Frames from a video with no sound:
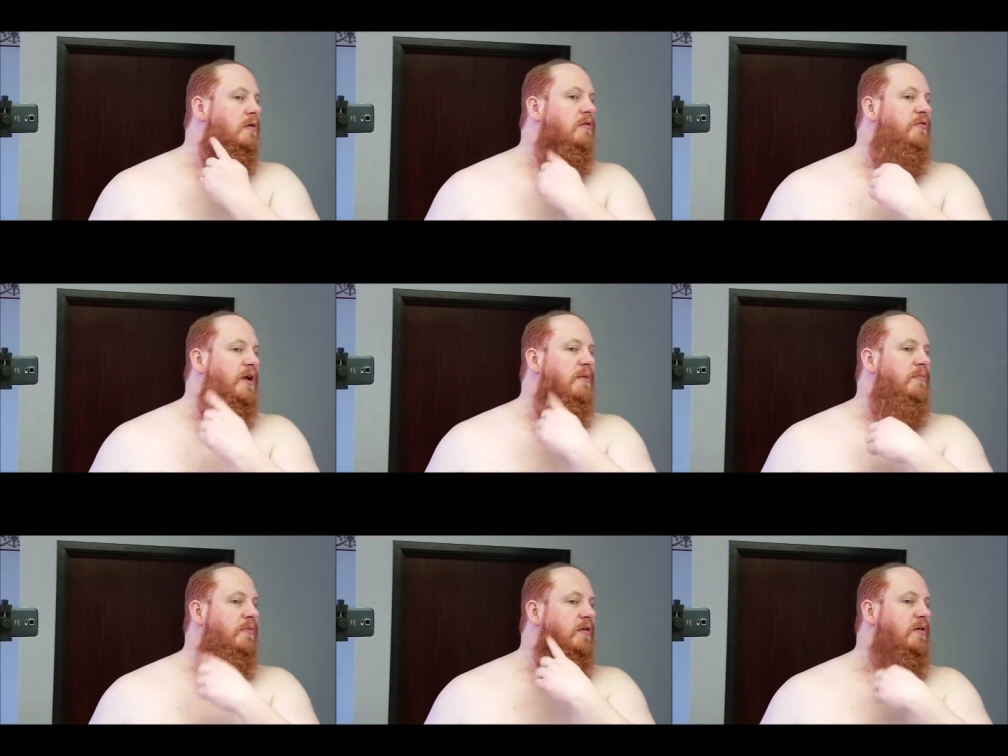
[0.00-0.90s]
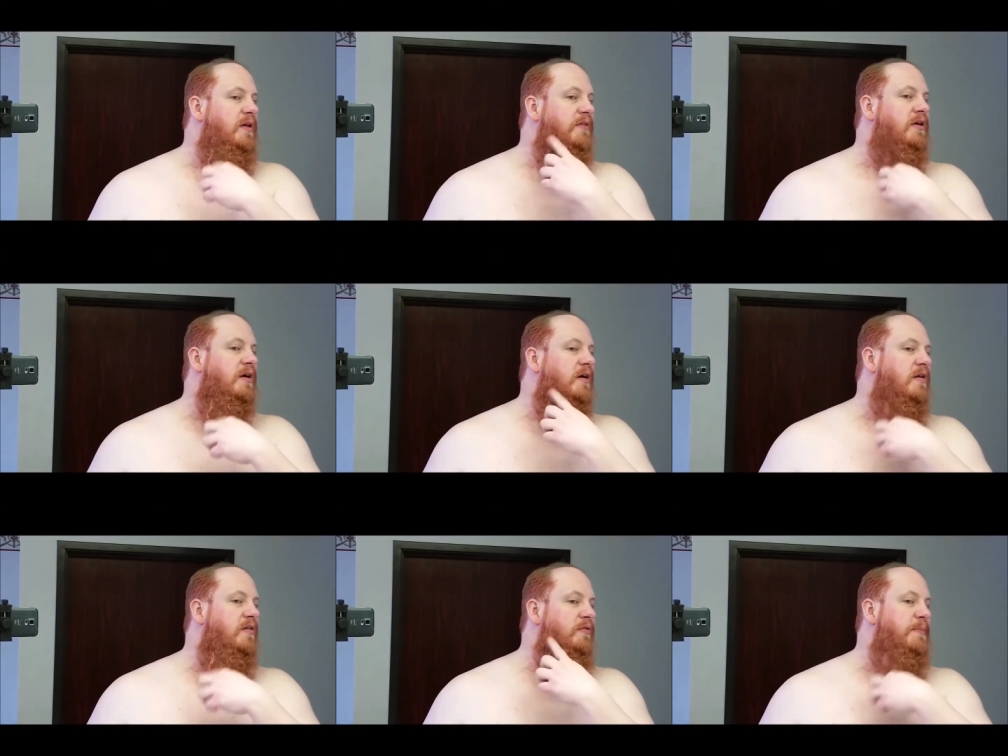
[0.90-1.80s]
This flame endeavor
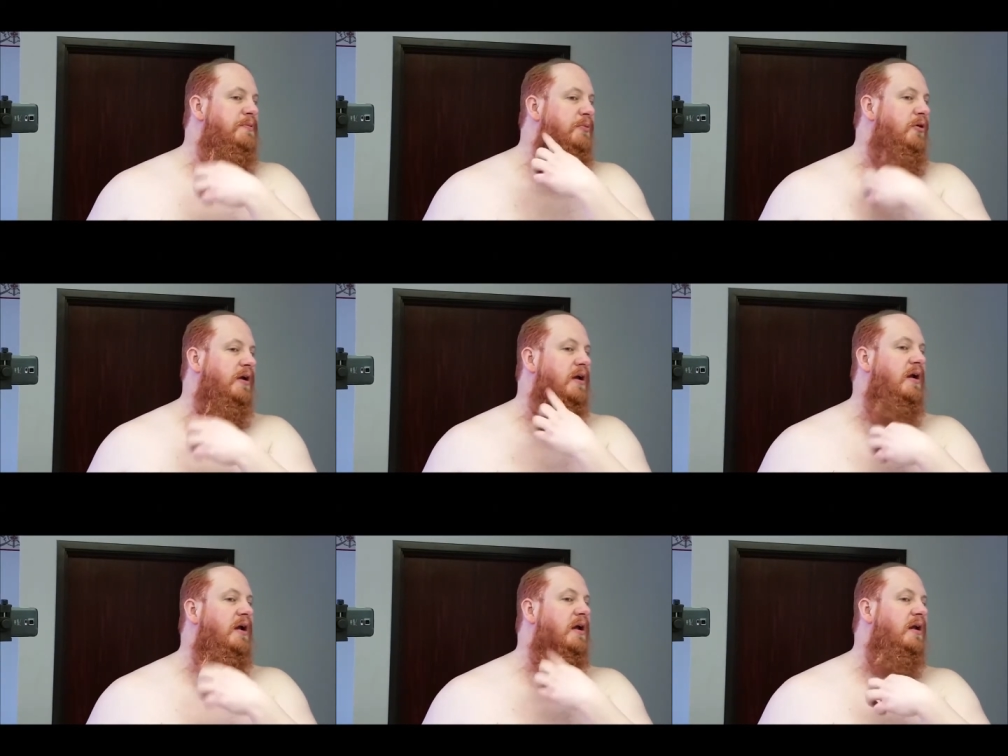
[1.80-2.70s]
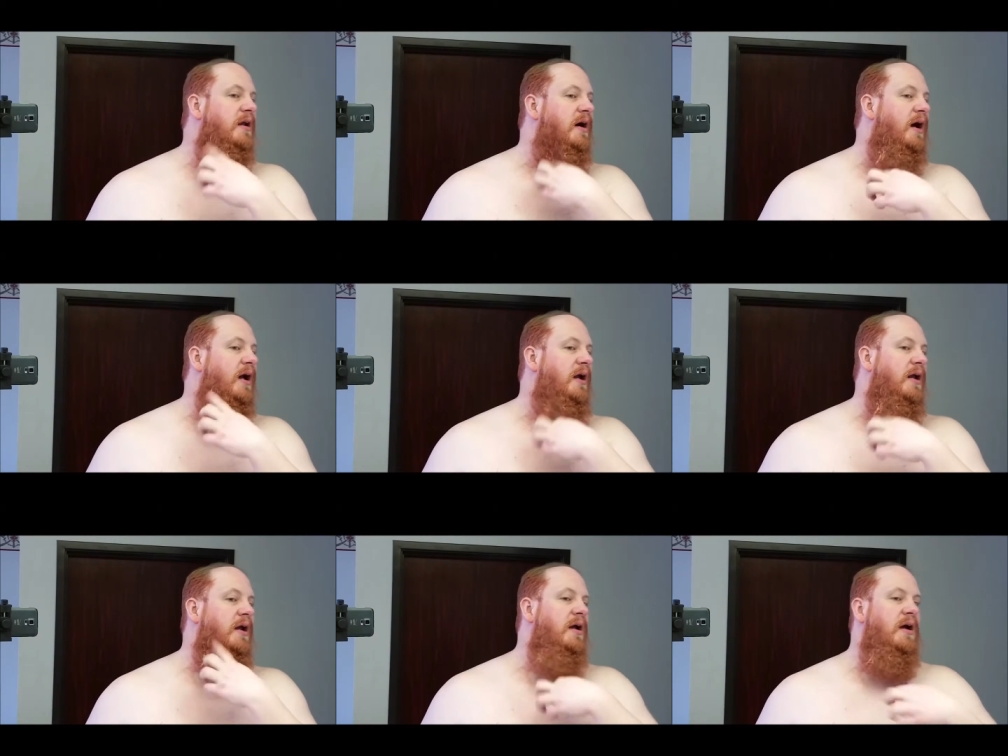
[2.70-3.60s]
is a ripped boy, and
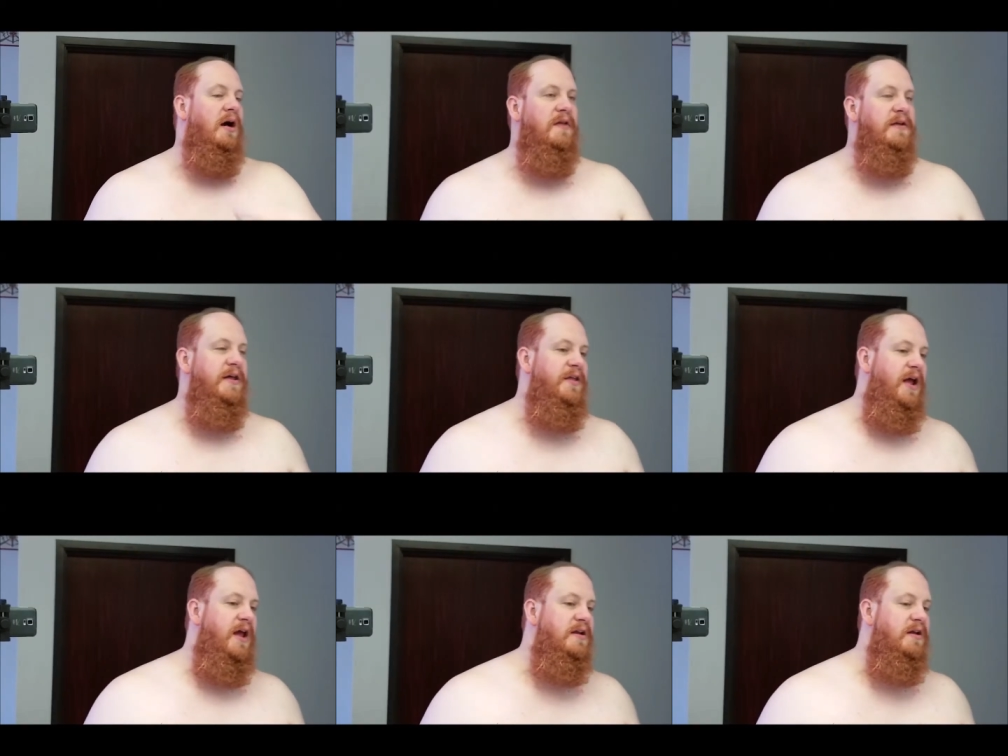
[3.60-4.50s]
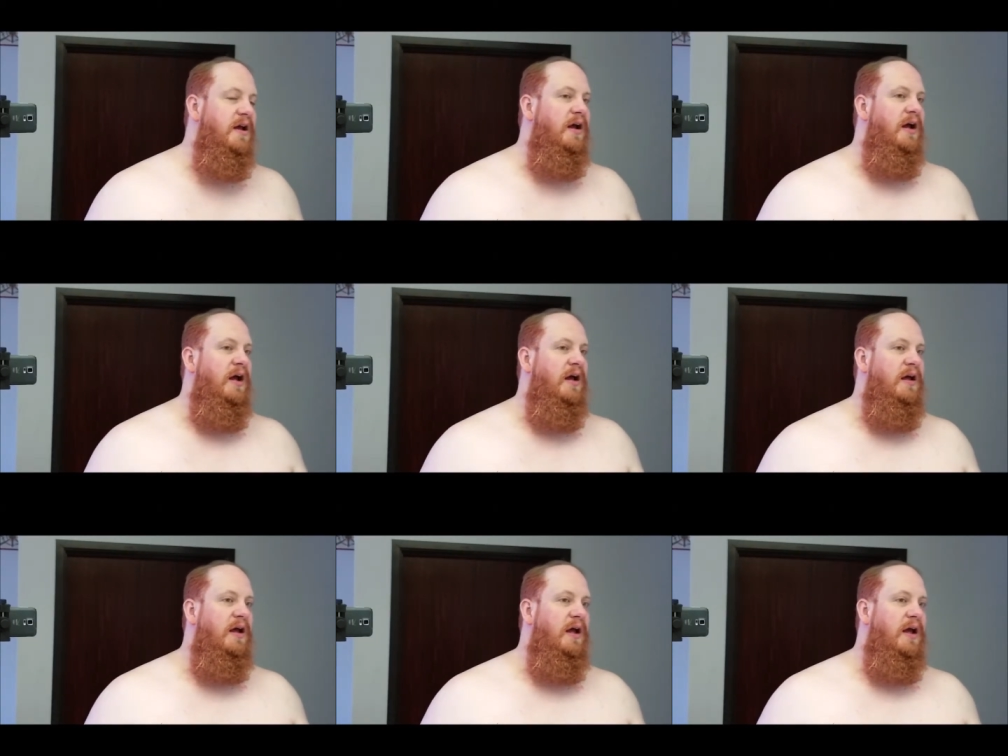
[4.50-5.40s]
I, on the other hand,
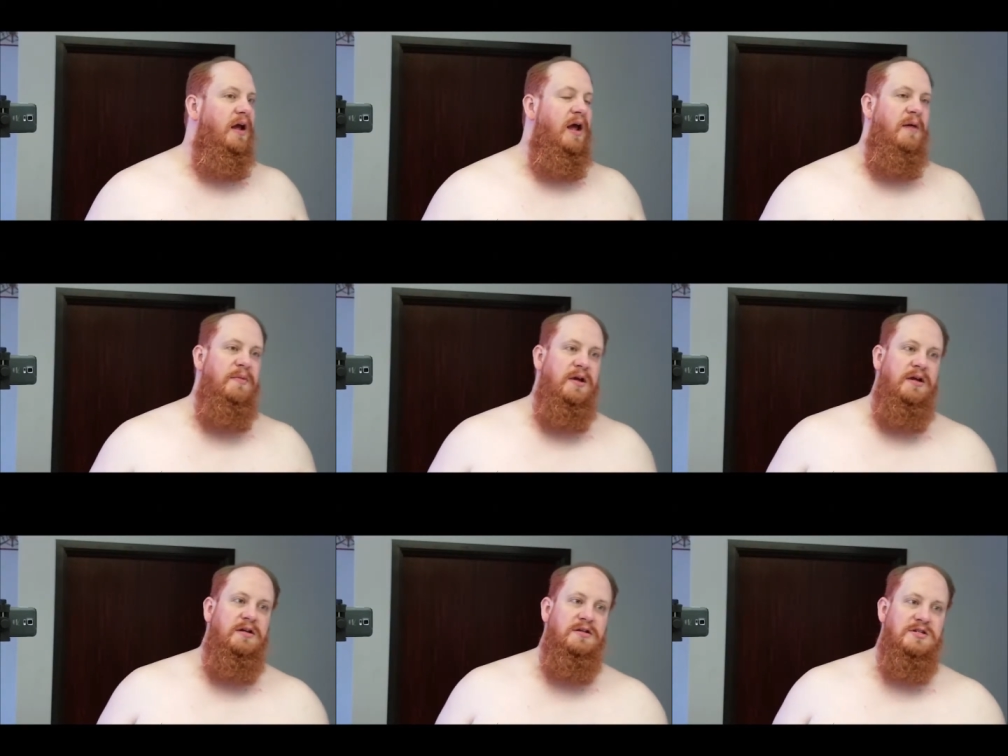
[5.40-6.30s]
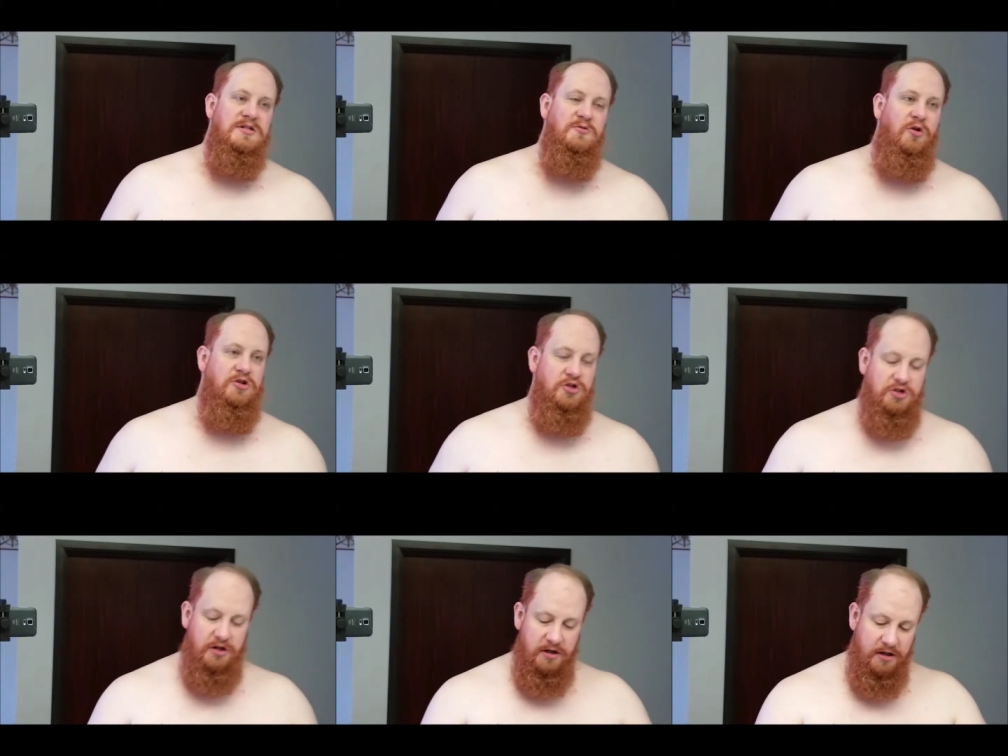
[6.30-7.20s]
am a squash.